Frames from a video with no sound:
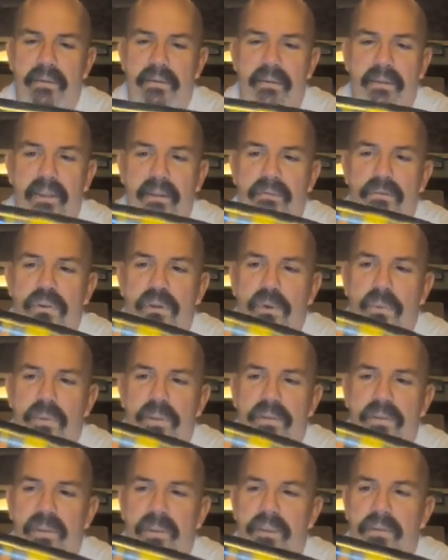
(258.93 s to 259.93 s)
Steve
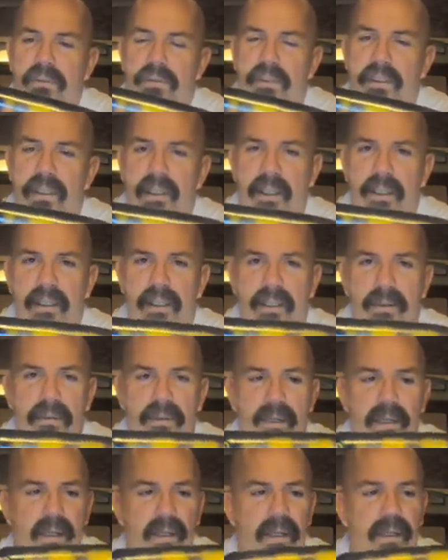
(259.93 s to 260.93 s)
Jonasy, he was a guy down
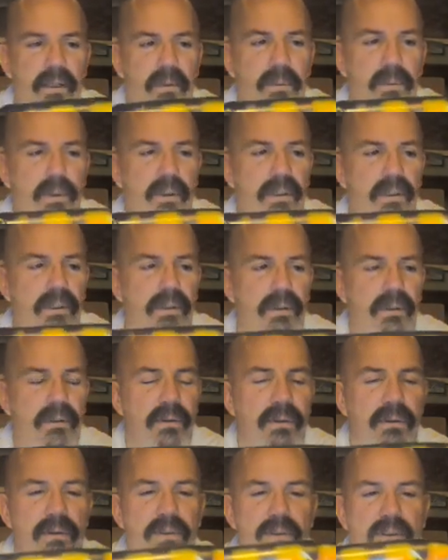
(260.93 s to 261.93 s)
in Iowa
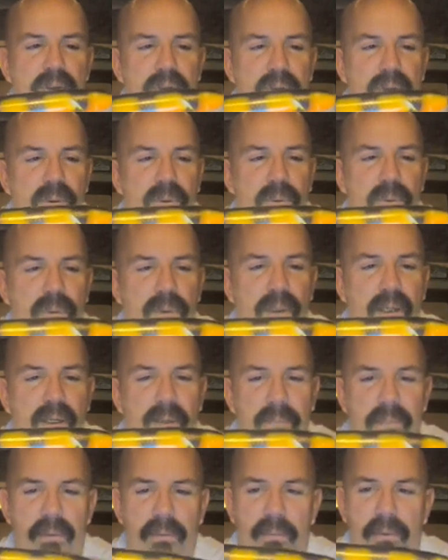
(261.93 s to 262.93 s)
years ago,
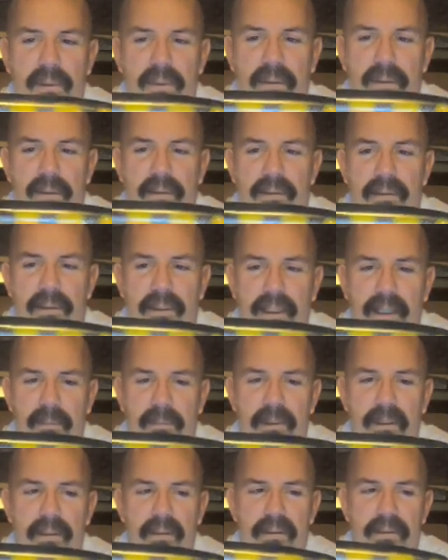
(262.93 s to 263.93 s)
got
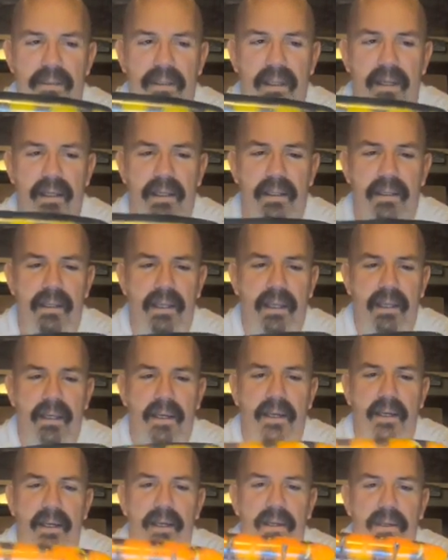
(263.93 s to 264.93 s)
me this guy,
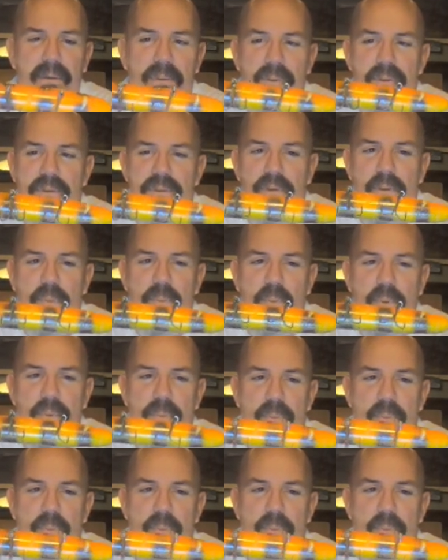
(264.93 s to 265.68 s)
original wood